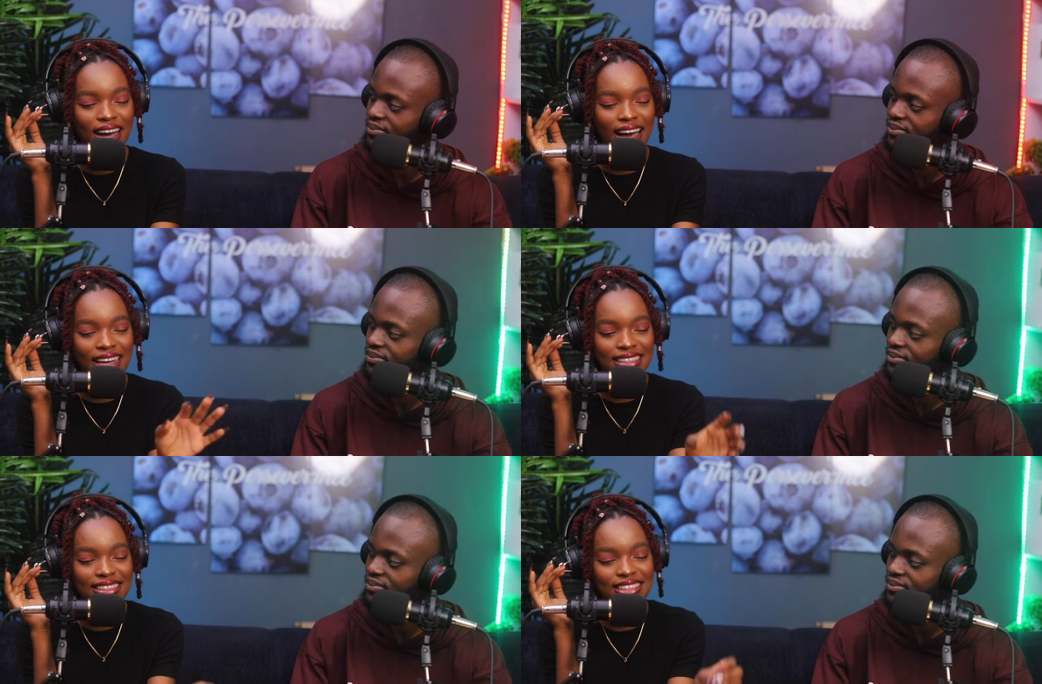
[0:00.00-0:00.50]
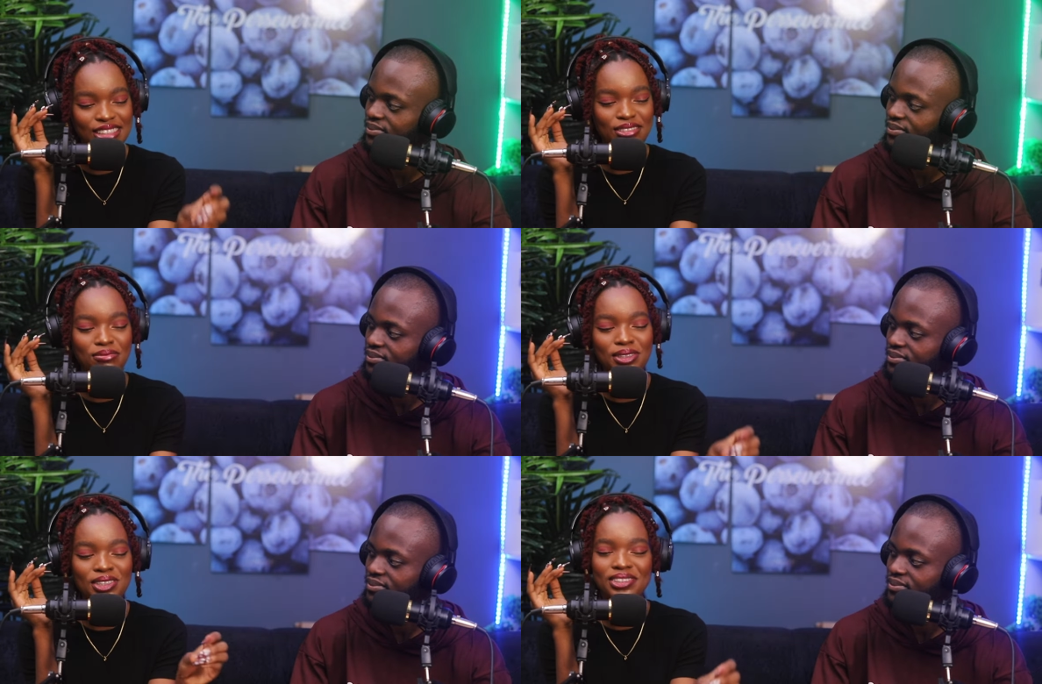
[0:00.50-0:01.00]

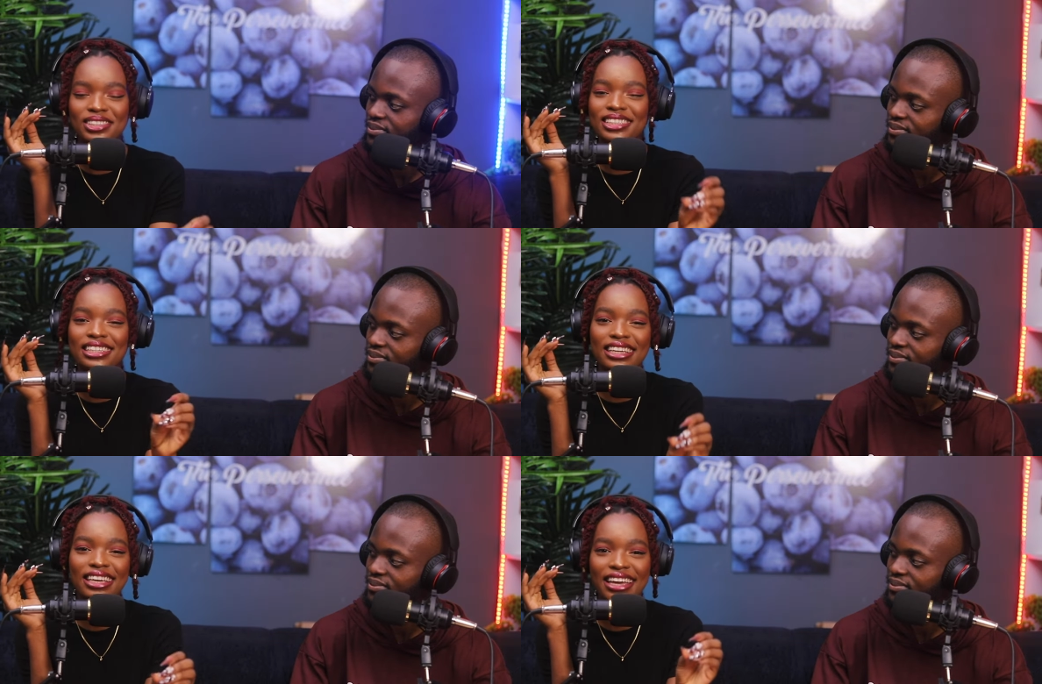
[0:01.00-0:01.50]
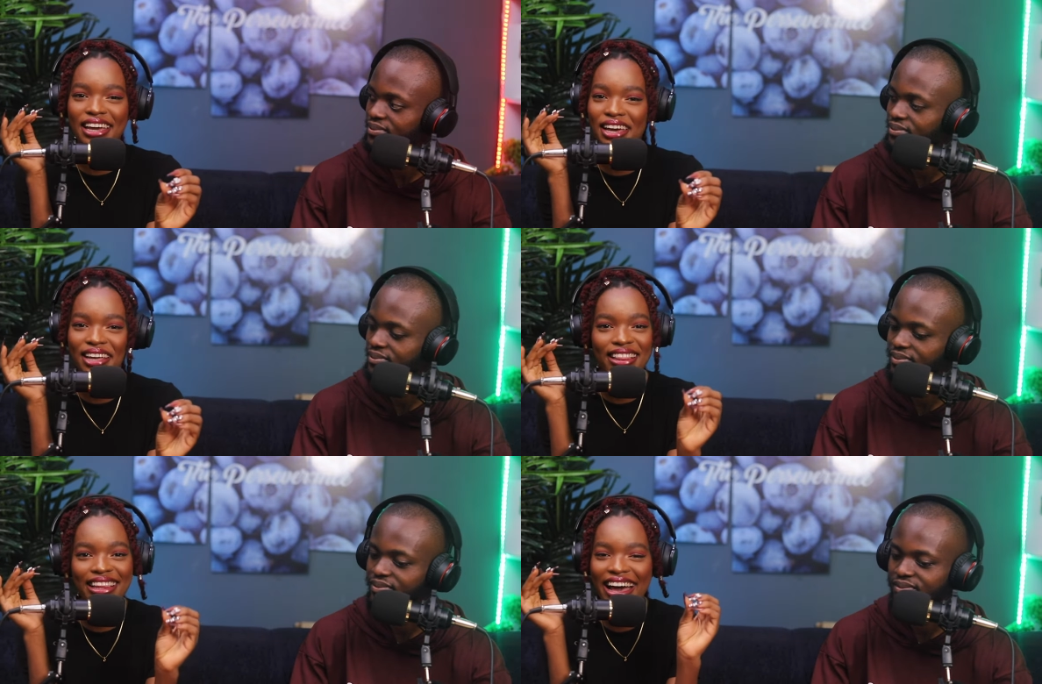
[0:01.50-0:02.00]
Speaker 1: artist music.
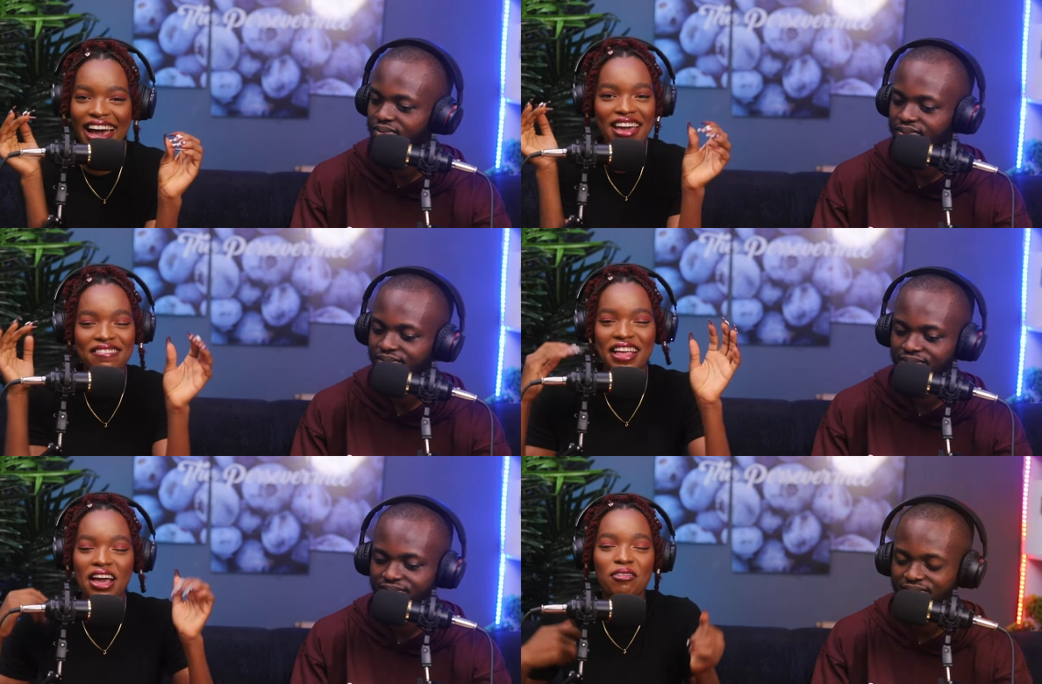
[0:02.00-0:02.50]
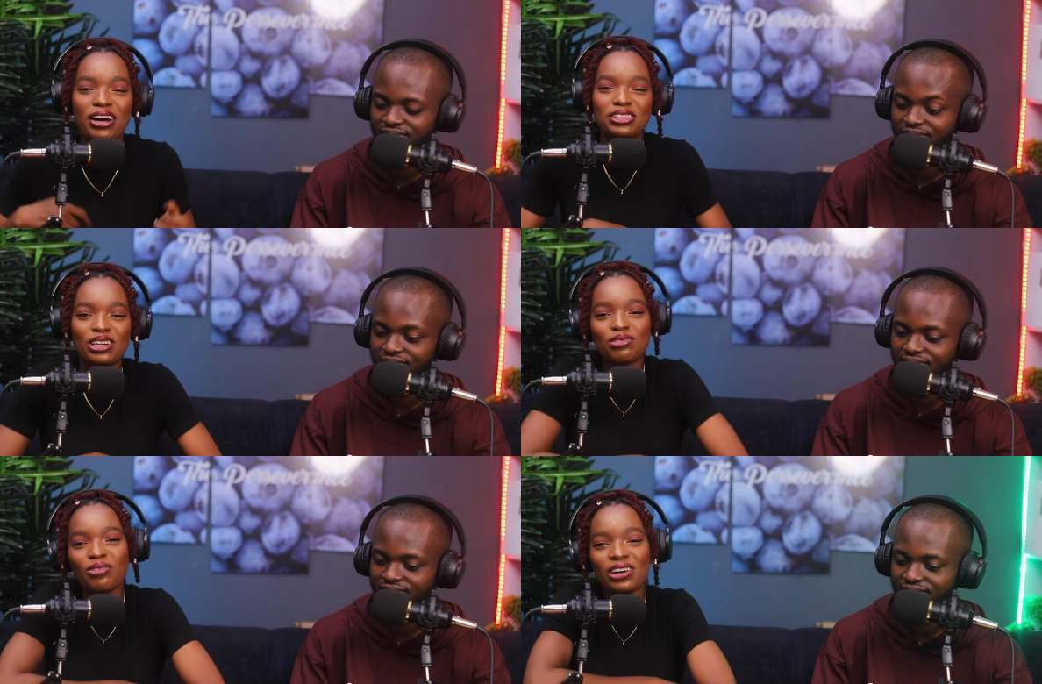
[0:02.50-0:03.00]
Yeah, like we're
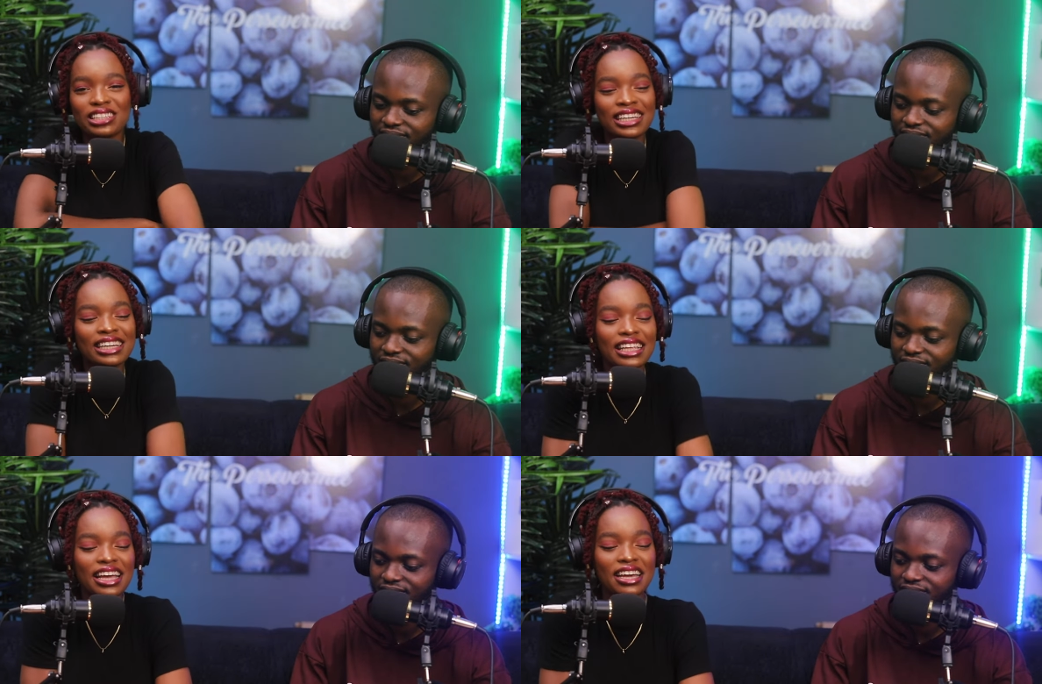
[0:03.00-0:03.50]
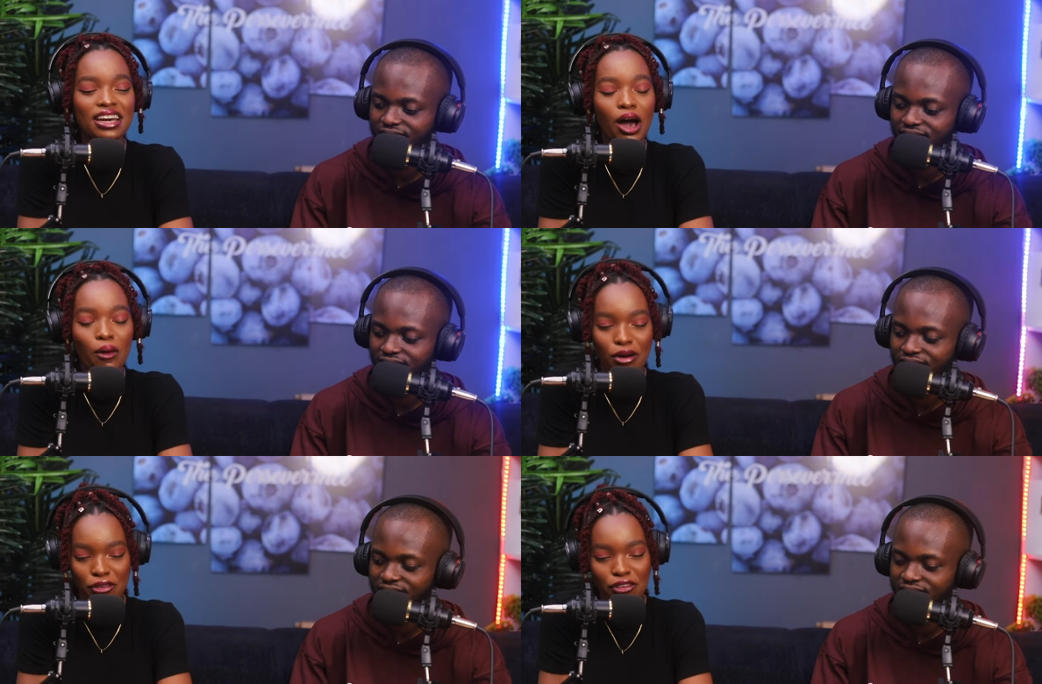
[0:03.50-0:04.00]
just watching our